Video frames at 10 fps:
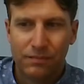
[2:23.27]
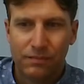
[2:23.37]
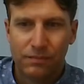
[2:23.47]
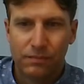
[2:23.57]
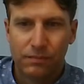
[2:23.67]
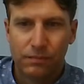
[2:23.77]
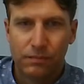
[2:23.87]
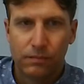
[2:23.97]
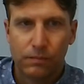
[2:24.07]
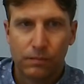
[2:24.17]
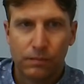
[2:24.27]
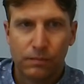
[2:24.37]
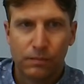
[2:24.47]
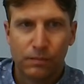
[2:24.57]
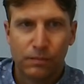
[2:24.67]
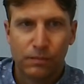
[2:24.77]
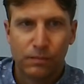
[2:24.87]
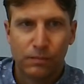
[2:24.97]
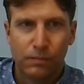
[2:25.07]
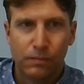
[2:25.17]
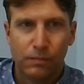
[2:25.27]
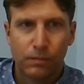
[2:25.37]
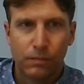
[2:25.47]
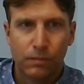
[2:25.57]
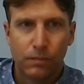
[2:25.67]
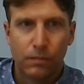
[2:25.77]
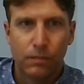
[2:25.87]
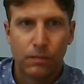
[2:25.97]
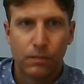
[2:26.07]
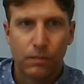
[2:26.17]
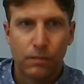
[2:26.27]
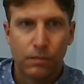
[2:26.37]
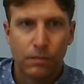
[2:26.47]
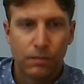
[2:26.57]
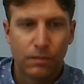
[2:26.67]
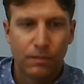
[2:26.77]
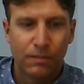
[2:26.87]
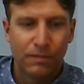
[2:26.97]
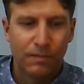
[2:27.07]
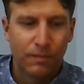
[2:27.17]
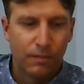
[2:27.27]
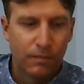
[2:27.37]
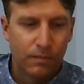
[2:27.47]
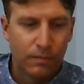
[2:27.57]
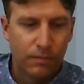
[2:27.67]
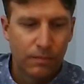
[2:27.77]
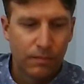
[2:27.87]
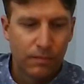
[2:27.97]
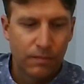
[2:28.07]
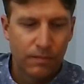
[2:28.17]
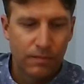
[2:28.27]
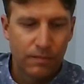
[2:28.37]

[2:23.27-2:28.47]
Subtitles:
(not speaking)